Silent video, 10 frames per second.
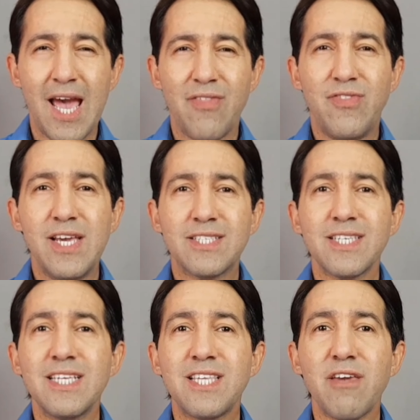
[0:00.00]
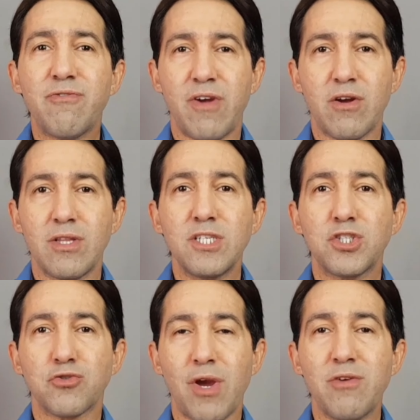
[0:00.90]
This is a fairly
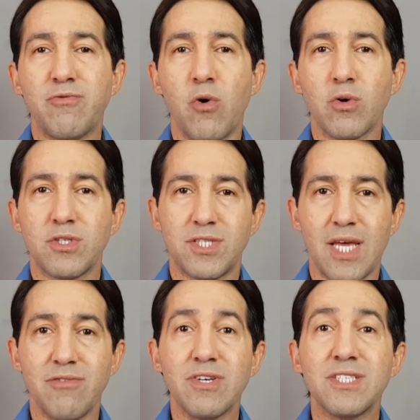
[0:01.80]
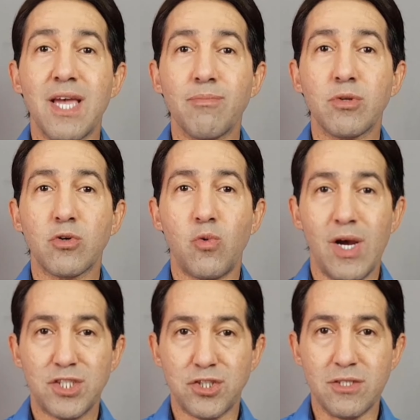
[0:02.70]
straightforward set of exemplar
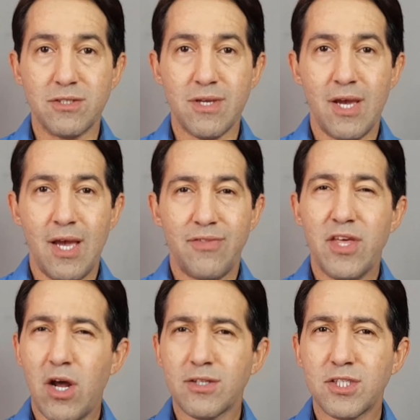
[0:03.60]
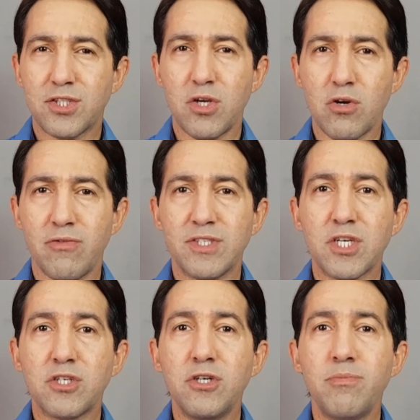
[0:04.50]
questions that ought to serve as
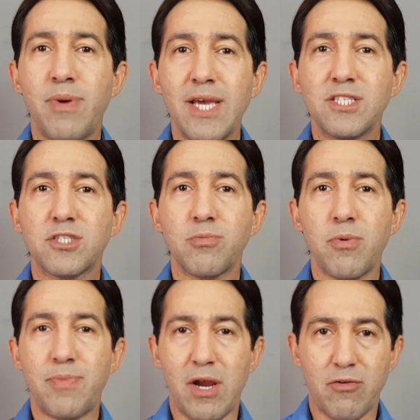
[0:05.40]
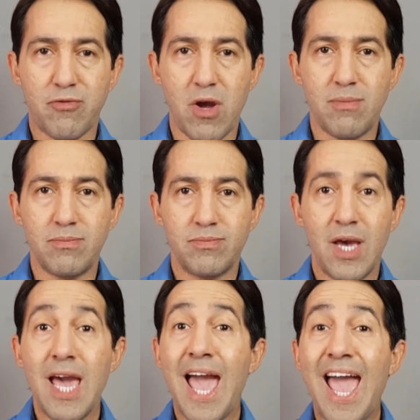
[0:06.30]
a good base to prepare from
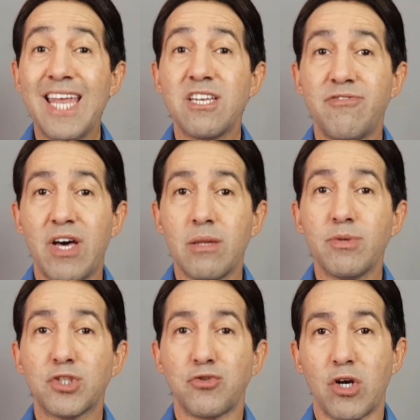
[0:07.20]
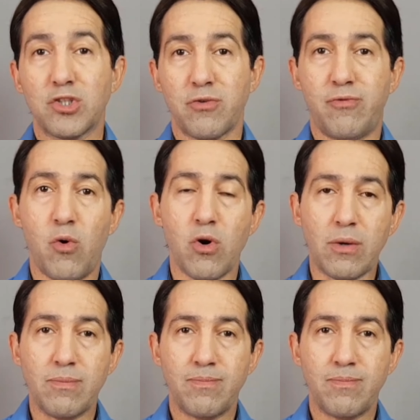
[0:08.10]
and develop a structure for.